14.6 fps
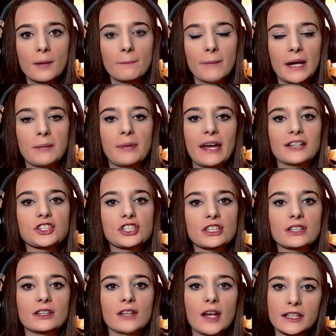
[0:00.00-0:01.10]
my
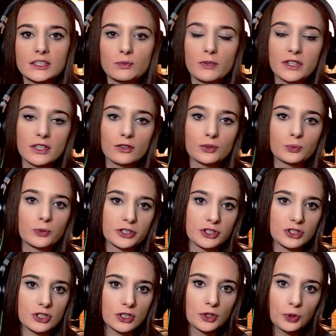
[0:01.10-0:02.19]
passion lies with Guild
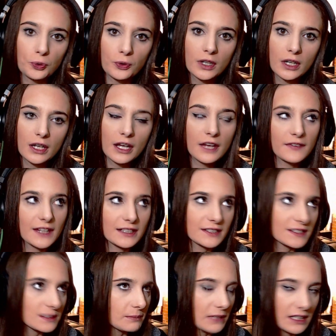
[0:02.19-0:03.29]
Wars 2. That
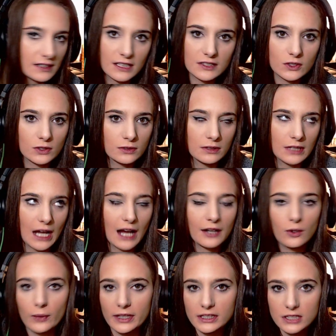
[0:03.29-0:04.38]
doesn't mean that it's
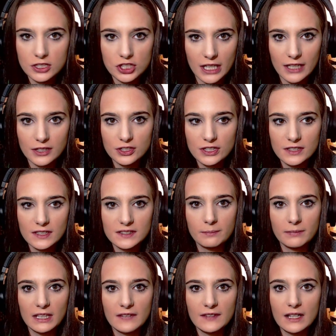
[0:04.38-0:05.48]
not going to change. That
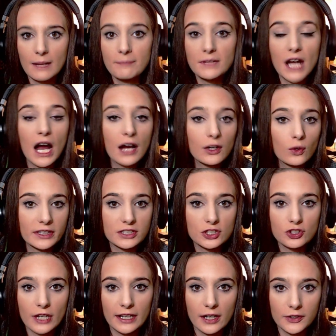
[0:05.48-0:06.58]
doesn't mean that I'm not going to
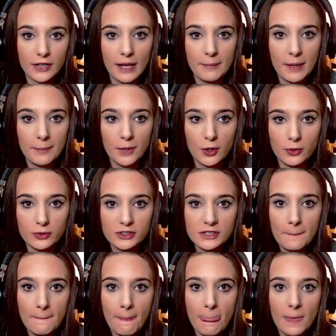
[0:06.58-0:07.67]
try other MMOs.
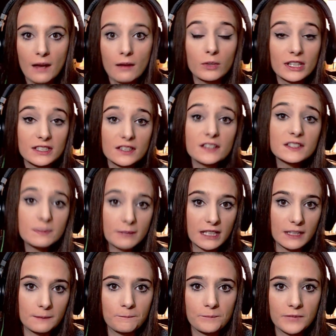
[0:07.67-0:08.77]
What it does
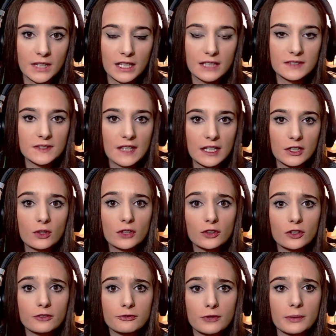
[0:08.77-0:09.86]
mean is that you can
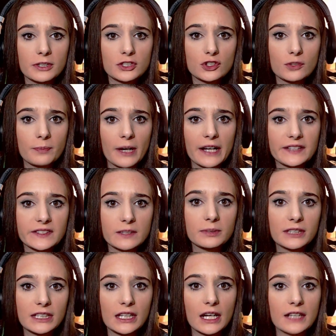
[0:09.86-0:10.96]
look forward to
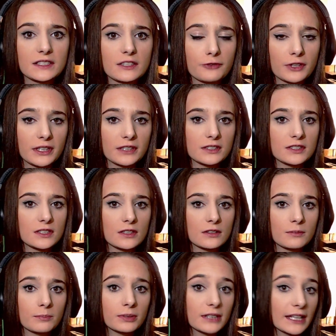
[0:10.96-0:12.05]
possibly a different
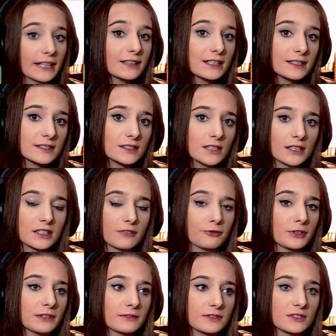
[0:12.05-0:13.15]
playlist, a
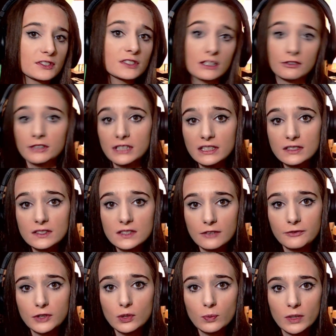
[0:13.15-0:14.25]
different series,
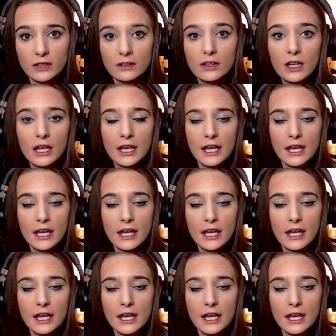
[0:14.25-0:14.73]
if you will,